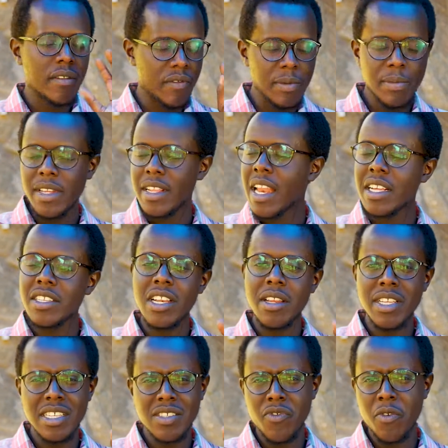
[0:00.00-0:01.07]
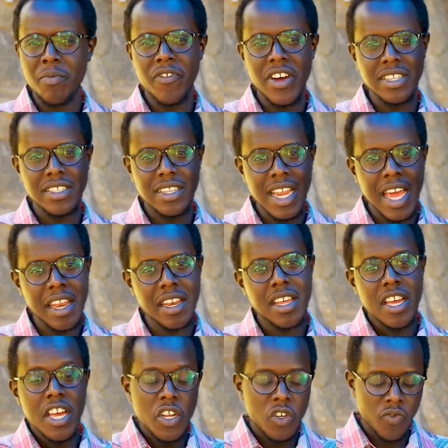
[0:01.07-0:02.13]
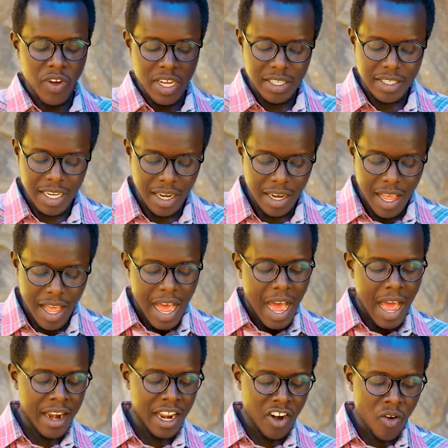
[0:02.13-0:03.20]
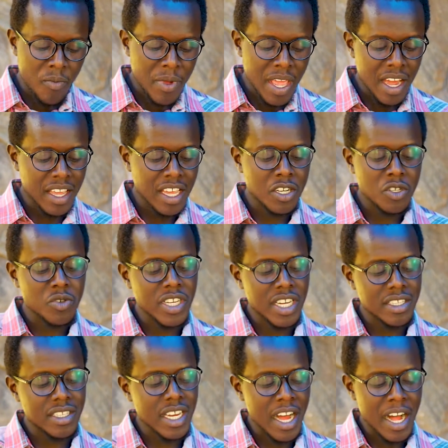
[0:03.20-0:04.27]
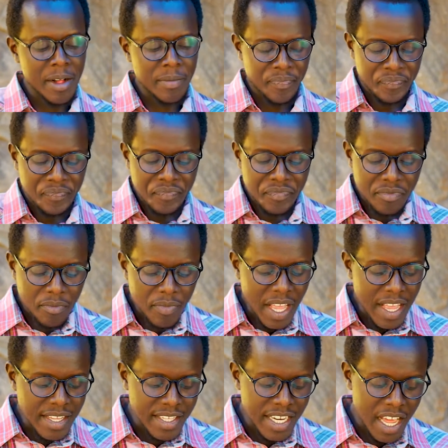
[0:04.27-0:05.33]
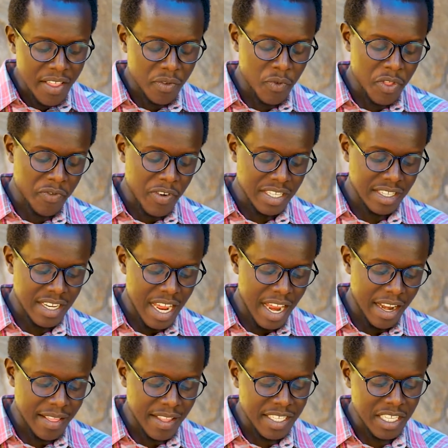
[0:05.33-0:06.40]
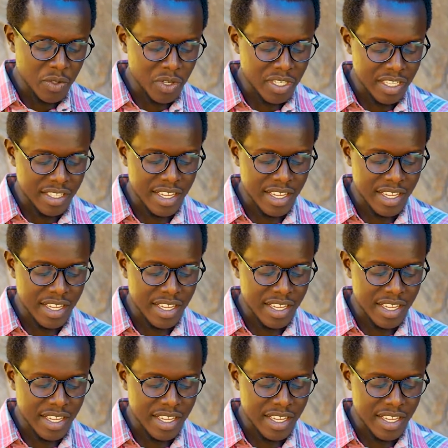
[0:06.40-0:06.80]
largely just from verse 9 to verse 10. And allow me again to just start with verse 9. And this is what it